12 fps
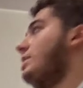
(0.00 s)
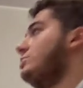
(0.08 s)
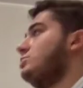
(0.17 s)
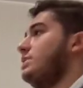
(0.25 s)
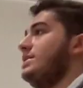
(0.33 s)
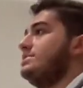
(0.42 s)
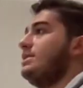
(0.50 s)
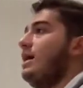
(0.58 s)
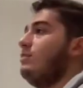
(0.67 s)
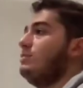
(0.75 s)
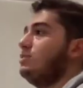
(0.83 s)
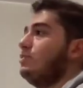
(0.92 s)
calculate
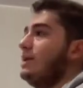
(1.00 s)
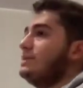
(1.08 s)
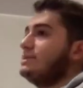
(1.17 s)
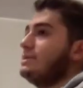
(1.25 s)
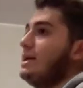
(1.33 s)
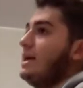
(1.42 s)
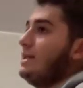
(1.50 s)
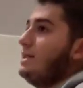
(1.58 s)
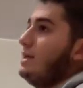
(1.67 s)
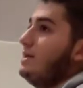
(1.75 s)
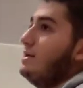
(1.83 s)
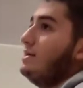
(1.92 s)
how many ways
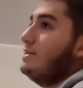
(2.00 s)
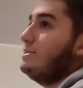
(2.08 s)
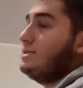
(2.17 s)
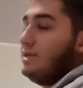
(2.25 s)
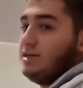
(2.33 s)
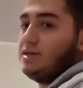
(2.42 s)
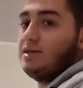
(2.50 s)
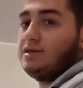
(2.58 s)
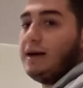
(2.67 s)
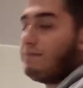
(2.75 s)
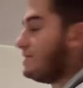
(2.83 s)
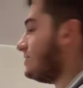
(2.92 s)
anything
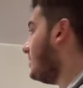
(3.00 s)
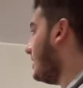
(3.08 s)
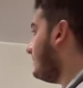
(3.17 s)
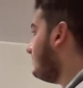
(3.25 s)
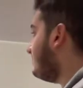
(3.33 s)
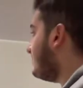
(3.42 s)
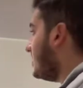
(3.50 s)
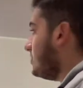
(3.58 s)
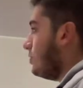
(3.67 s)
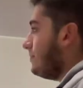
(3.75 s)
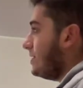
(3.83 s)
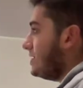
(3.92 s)
can be done, any
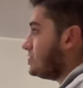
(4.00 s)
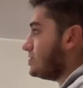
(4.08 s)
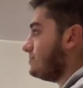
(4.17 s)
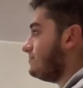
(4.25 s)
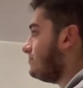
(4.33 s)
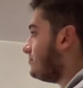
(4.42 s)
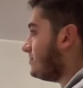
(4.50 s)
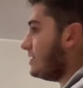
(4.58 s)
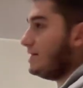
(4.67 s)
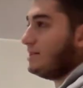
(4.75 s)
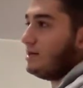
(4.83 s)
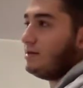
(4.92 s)
operation,
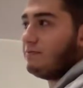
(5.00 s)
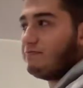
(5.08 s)
any